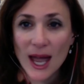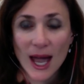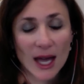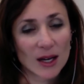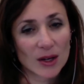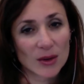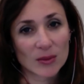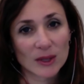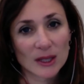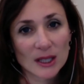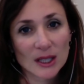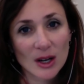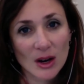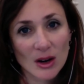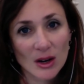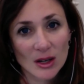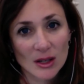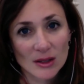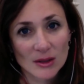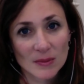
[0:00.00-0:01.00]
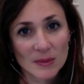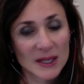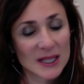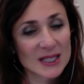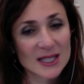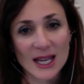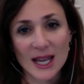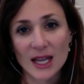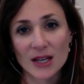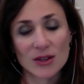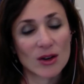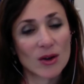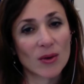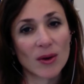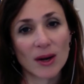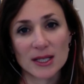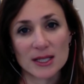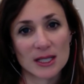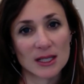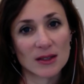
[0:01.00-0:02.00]
had it really hard because they had no
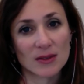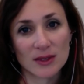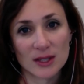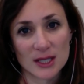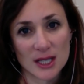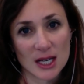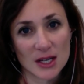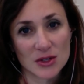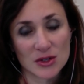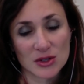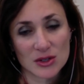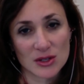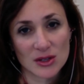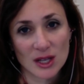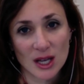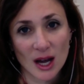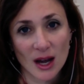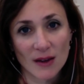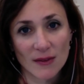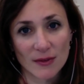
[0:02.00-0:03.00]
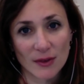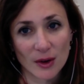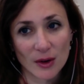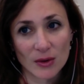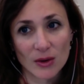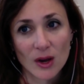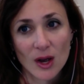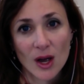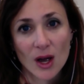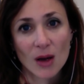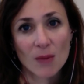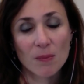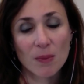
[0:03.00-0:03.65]
idea of the dangers of the right, iPhone. Right.